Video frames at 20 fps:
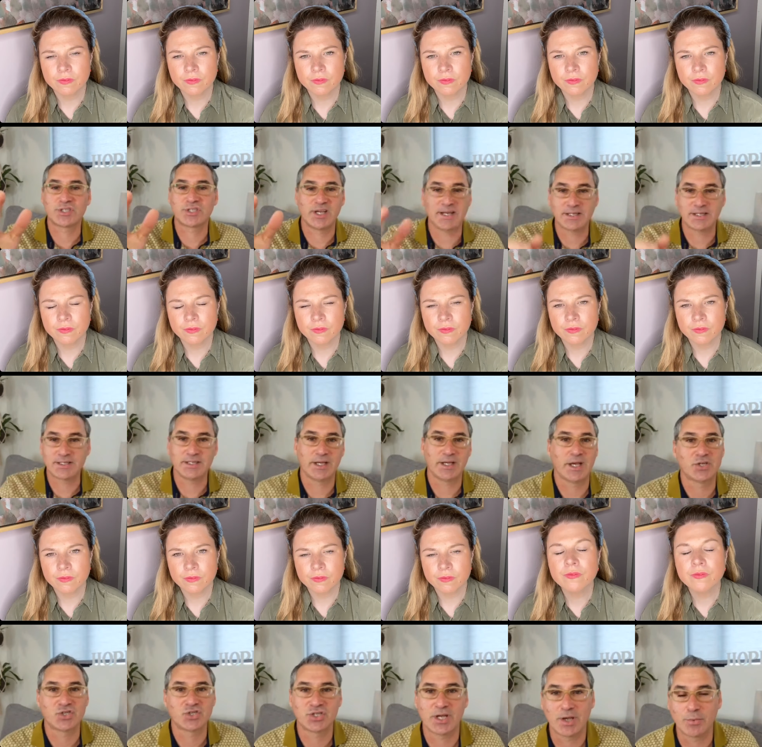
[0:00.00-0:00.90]
Speaker 1: take D
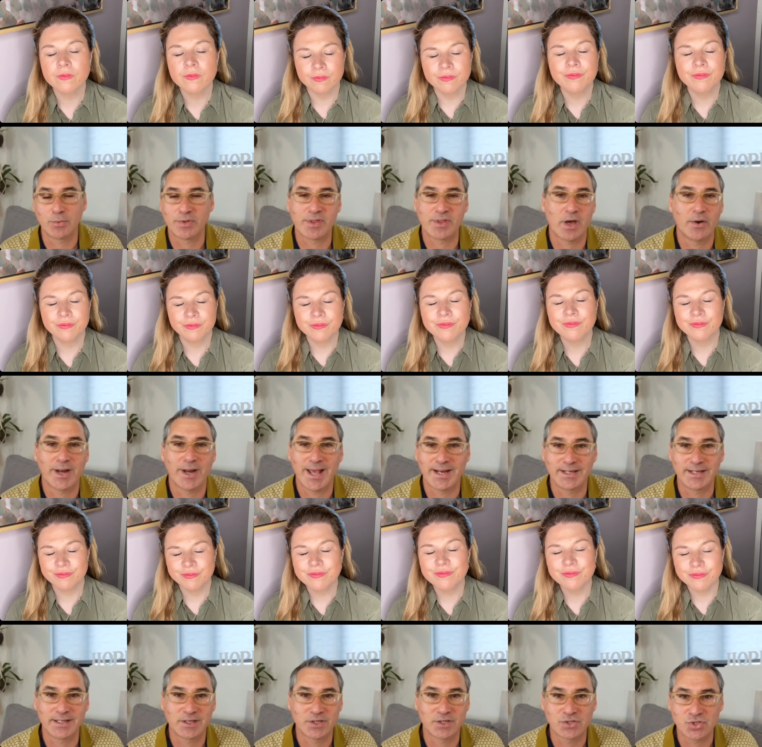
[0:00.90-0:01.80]
H E A without
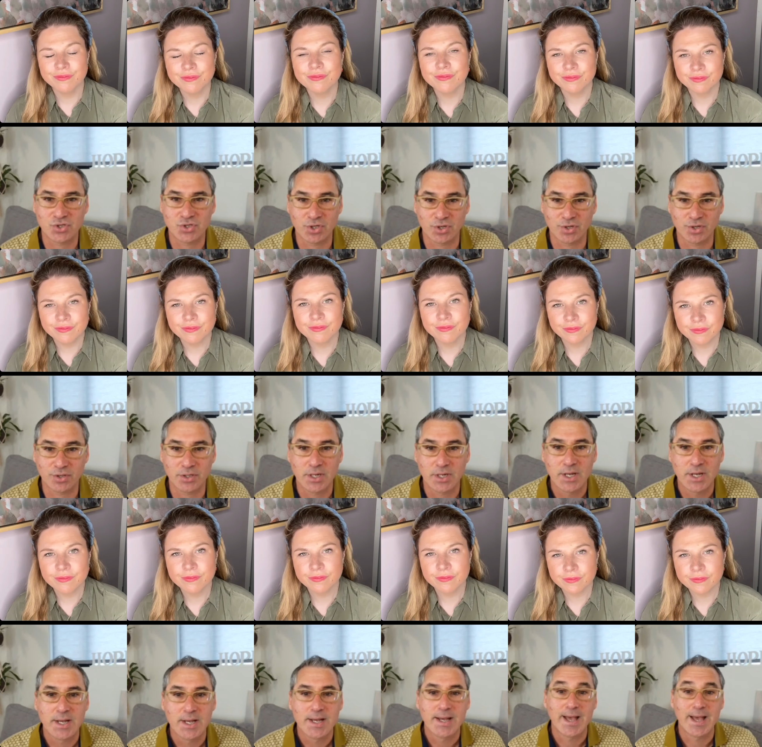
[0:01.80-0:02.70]
any concern.
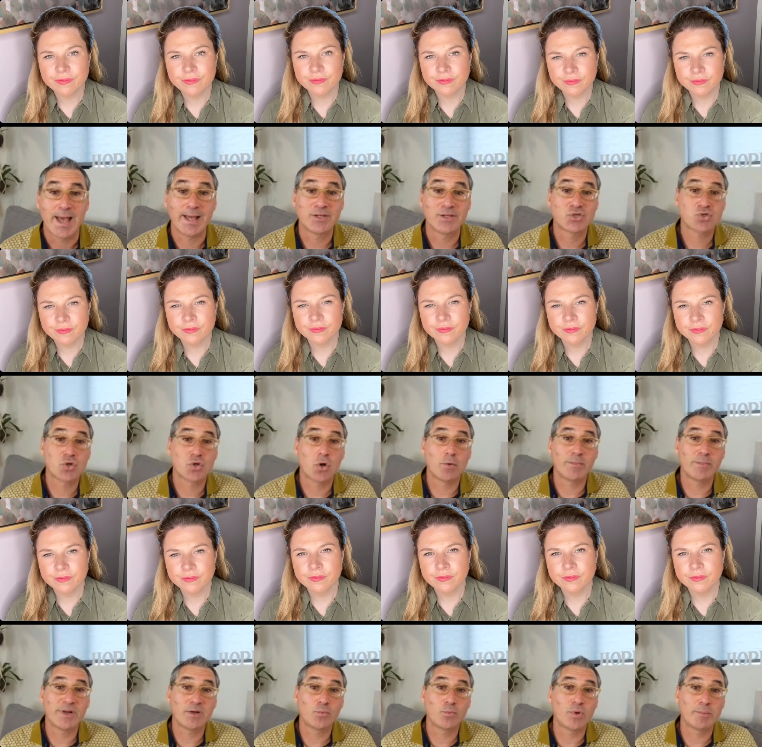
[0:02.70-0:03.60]
And so
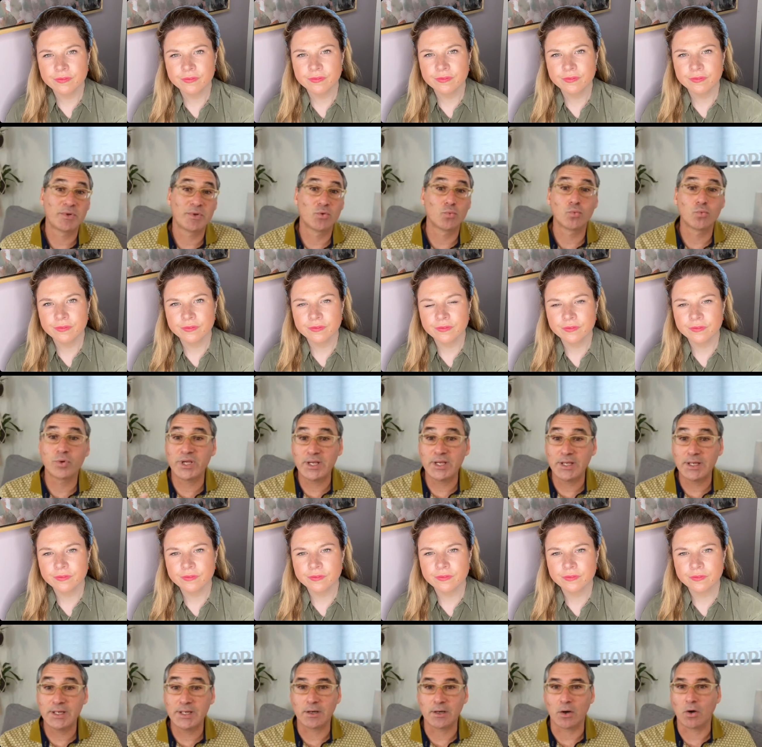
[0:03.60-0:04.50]
many women
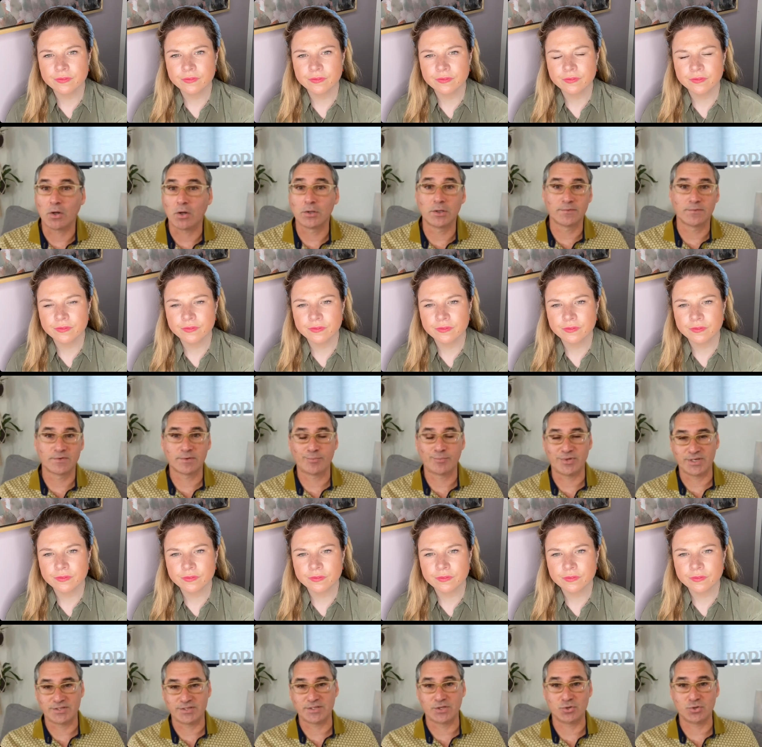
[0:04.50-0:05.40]
read all over the
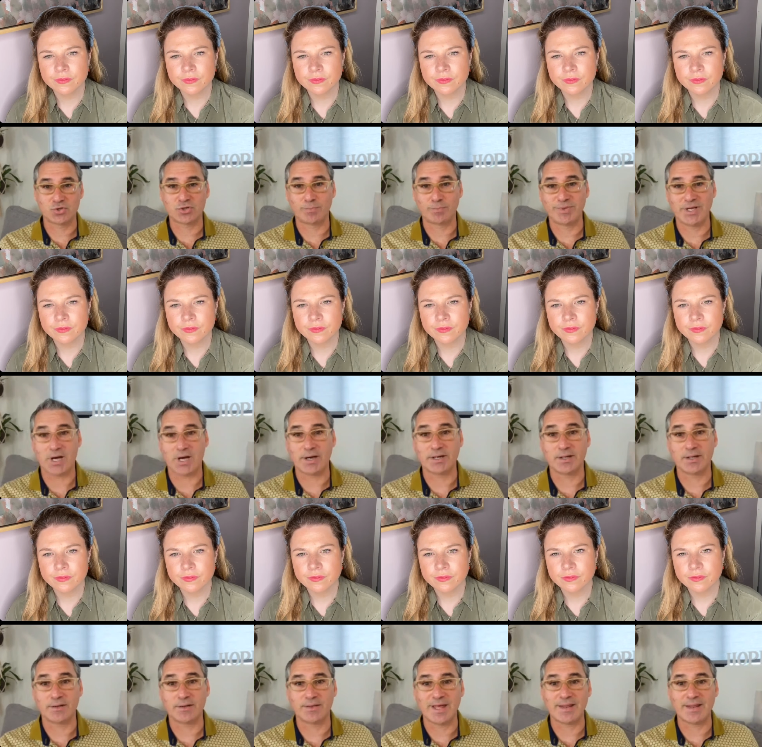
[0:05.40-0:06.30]
place that you should be on
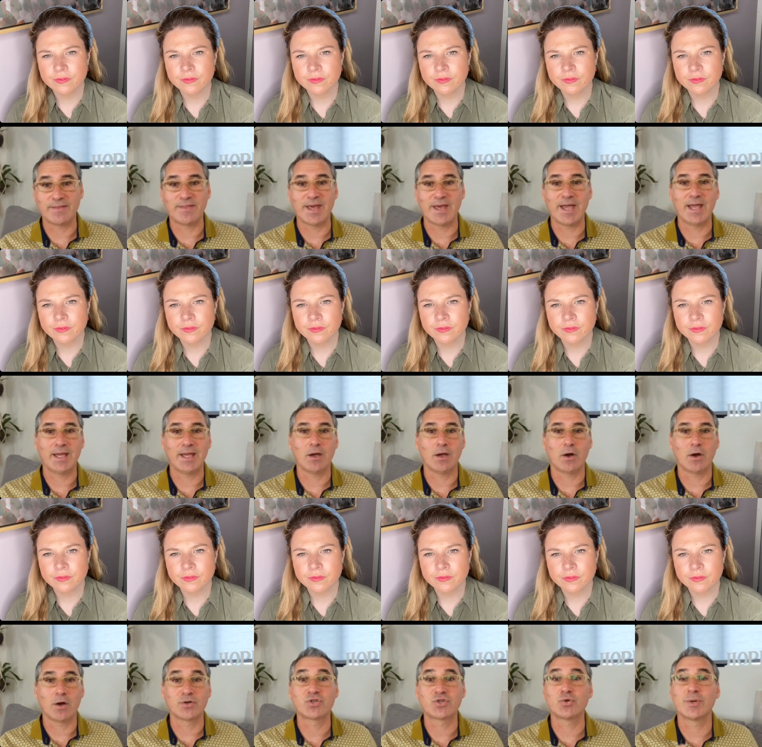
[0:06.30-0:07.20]
it, that they
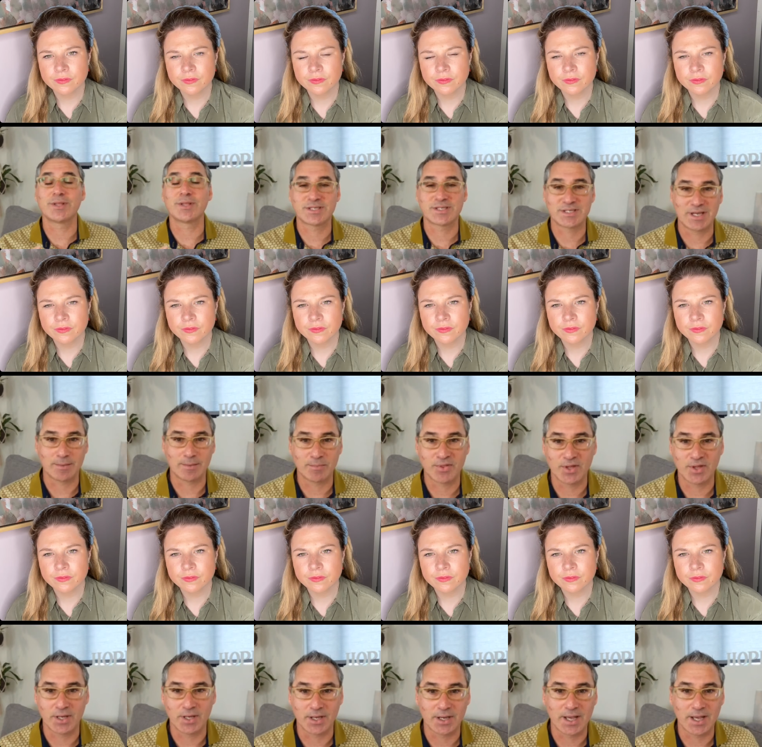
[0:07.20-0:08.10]
are doing the same
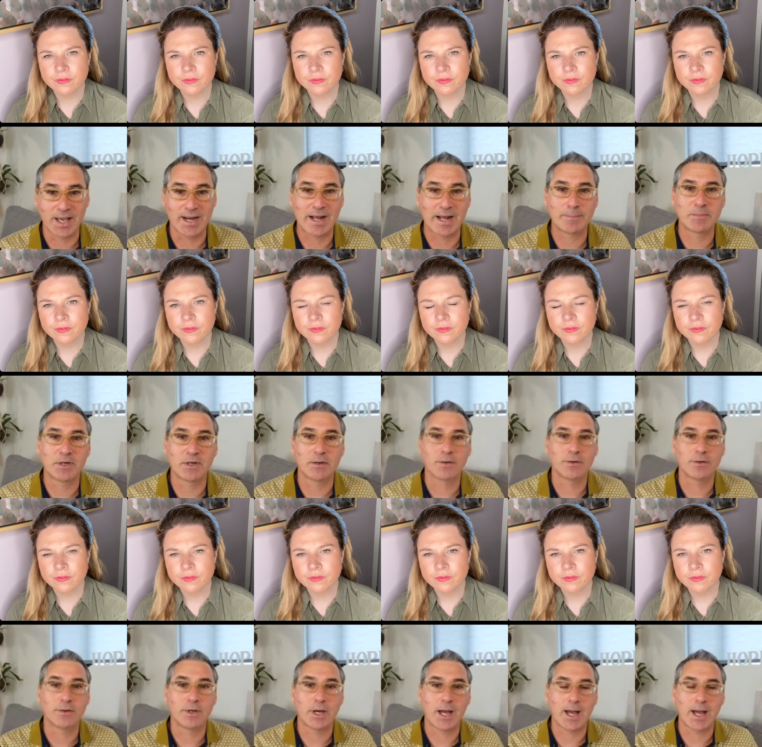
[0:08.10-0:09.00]
thing. And I'm a,
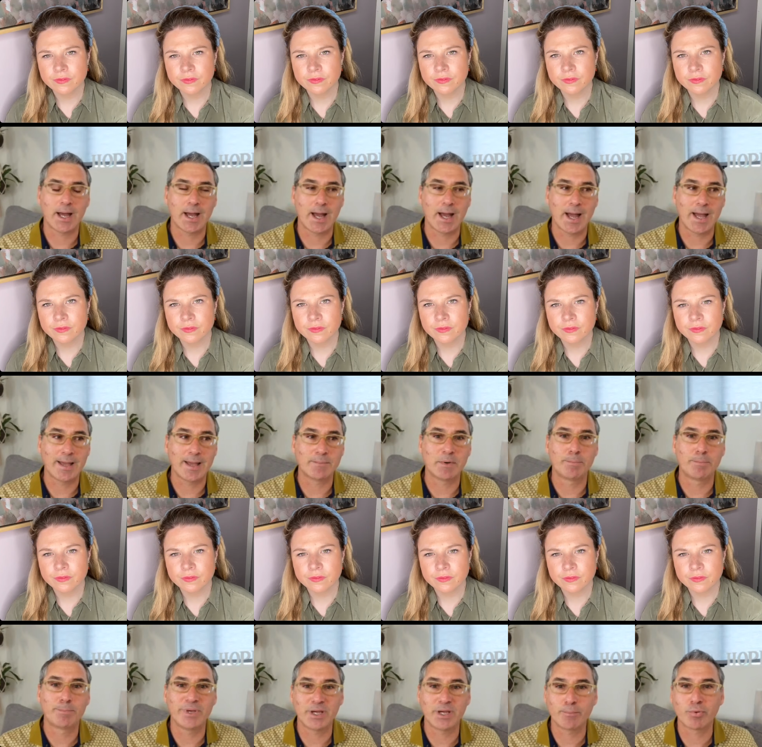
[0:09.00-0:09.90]
I'm a
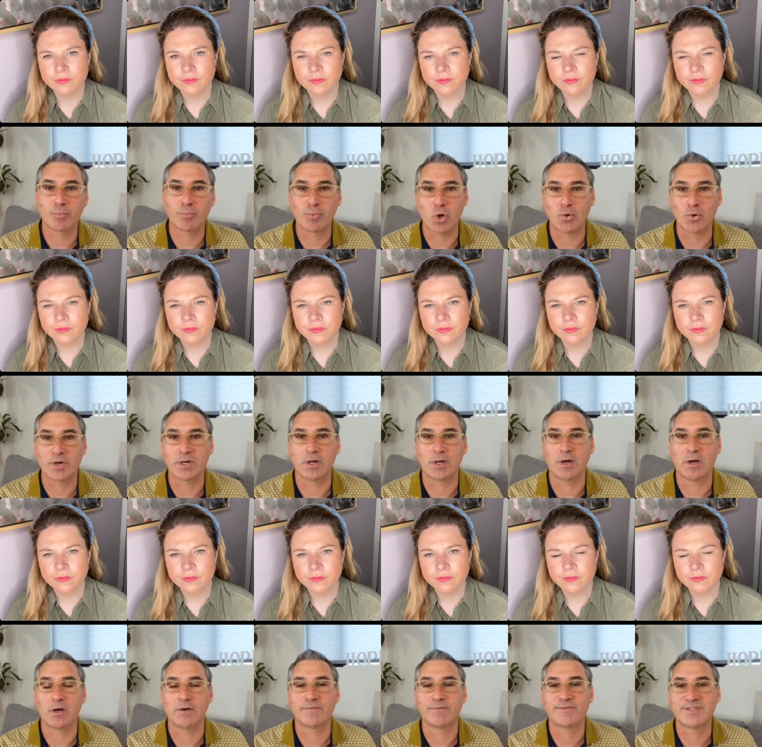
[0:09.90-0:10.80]
big proponent
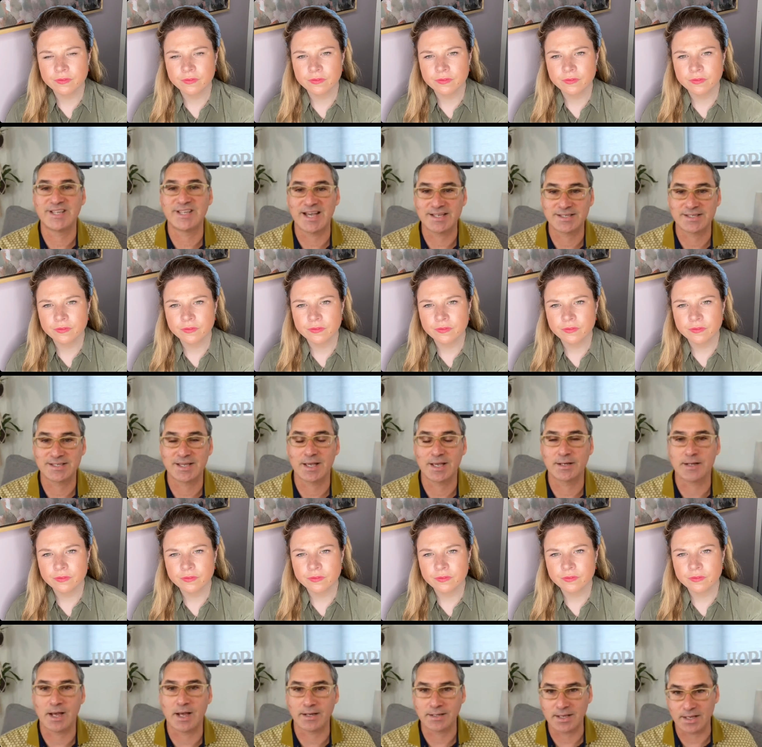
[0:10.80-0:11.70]
of testing and
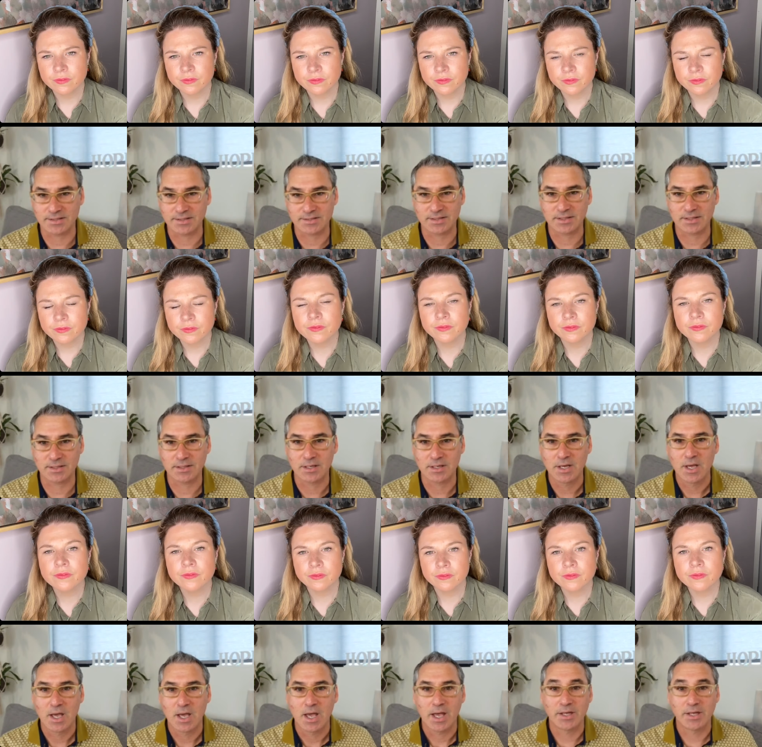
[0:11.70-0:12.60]
not guessing.
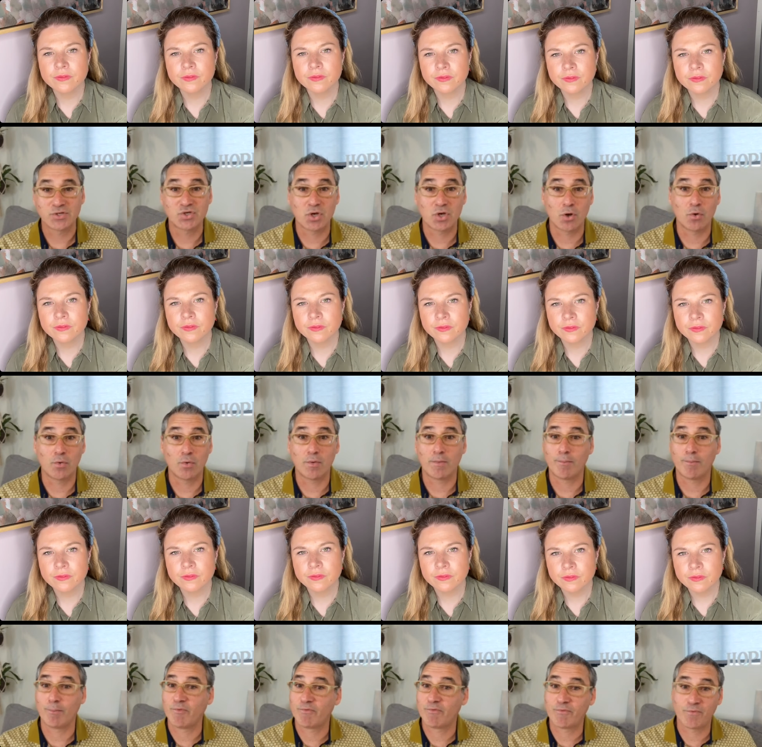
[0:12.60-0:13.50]
And so
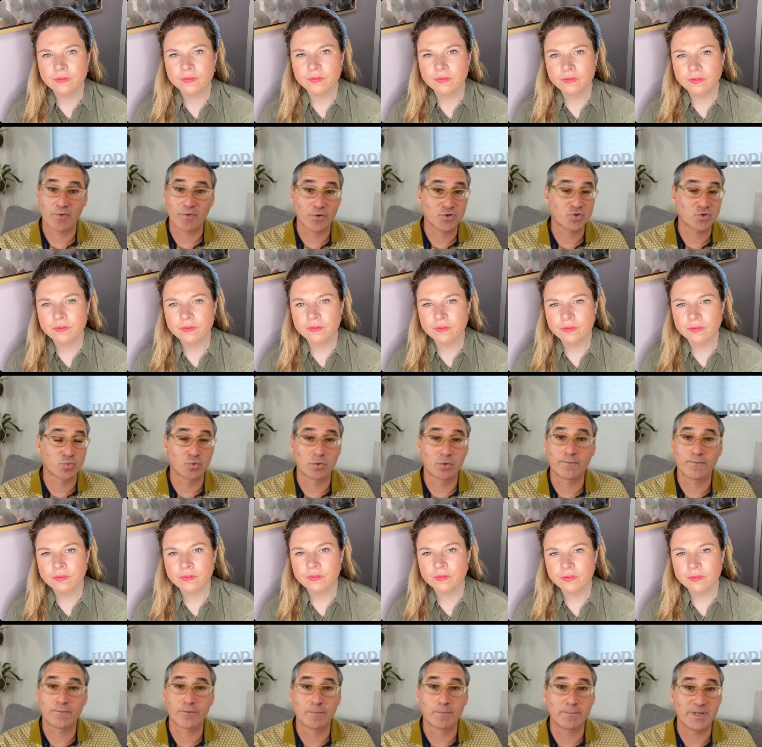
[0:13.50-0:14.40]
first rule
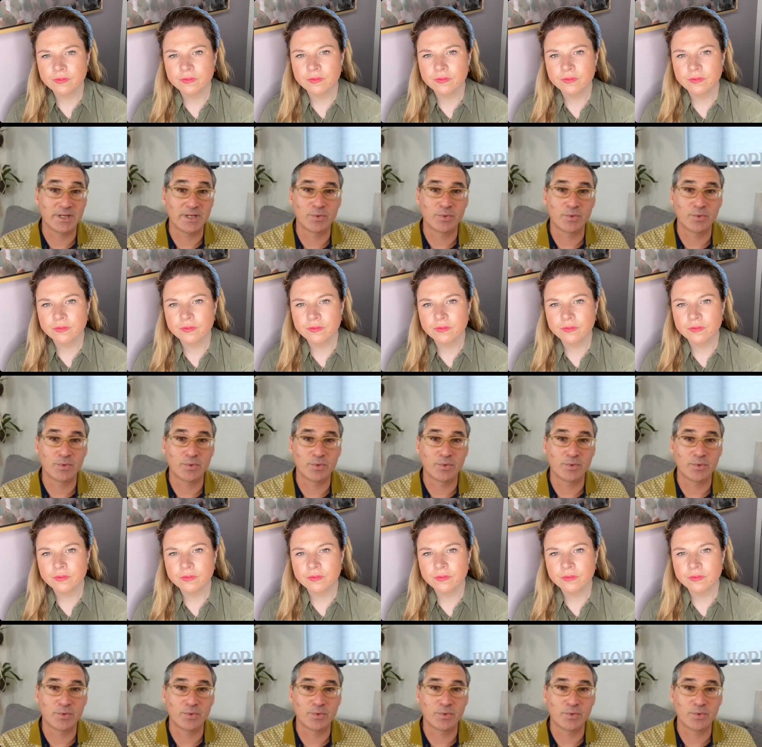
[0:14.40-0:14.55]
for me